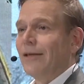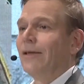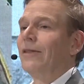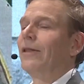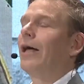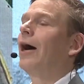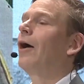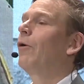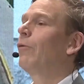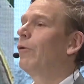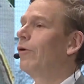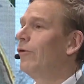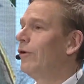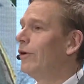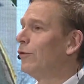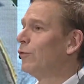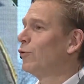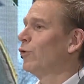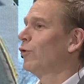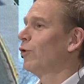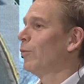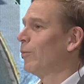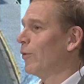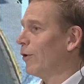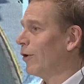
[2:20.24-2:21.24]
Now we're
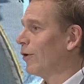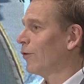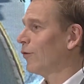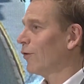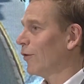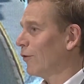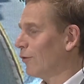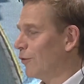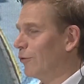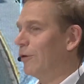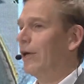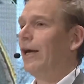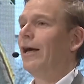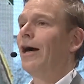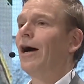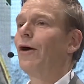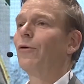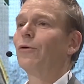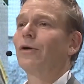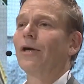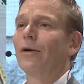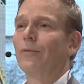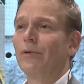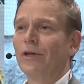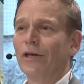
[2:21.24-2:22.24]
into the process, okay, how
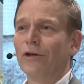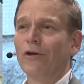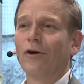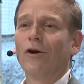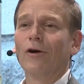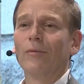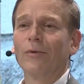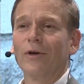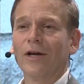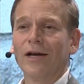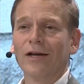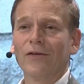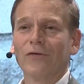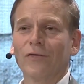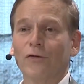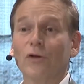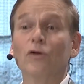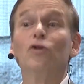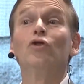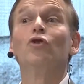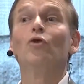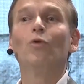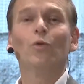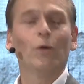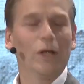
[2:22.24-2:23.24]
can we then harmonize the
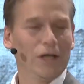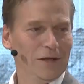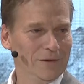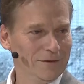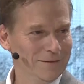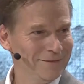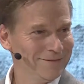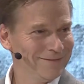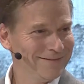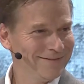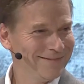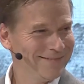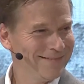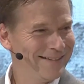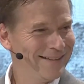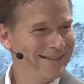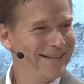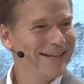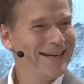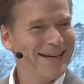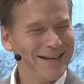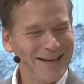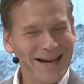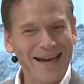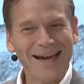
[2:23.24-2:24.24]
doing?
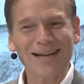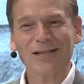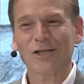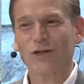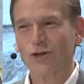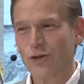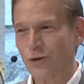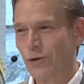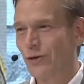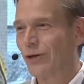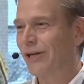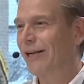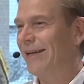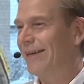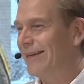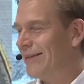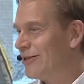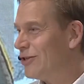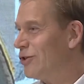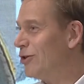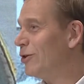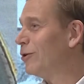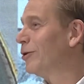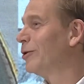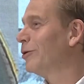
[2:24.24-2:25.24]
The actual
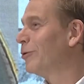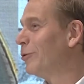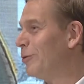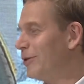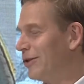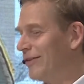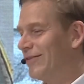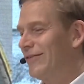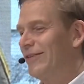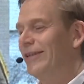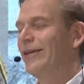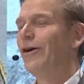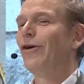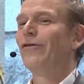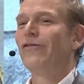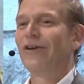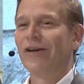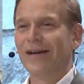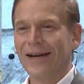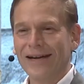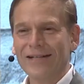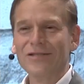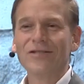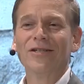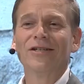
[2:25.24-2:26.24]
ingenuity of our
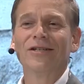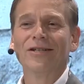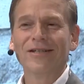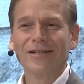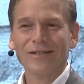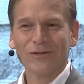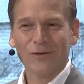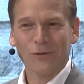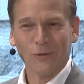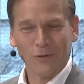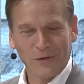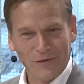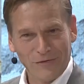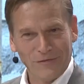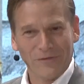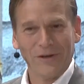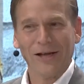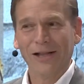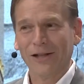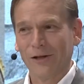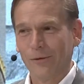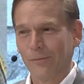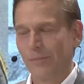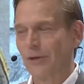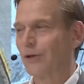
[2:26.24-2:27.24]
engineers to
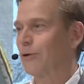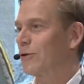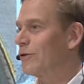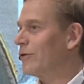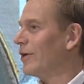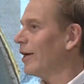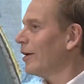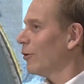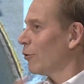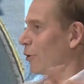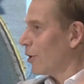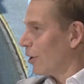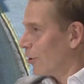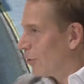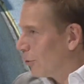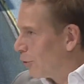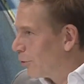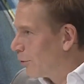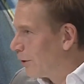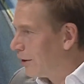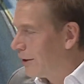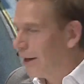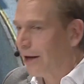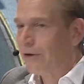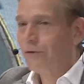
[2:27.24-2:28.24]
develop, because there you can
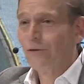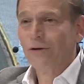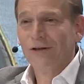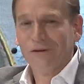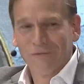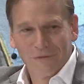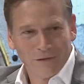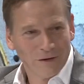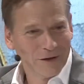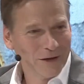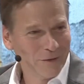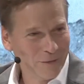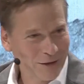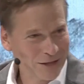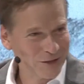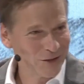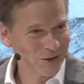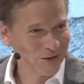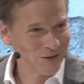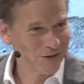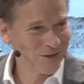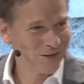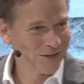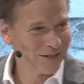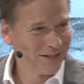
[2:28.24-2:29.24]
go in 100 different
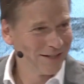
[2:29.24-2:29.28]
directions.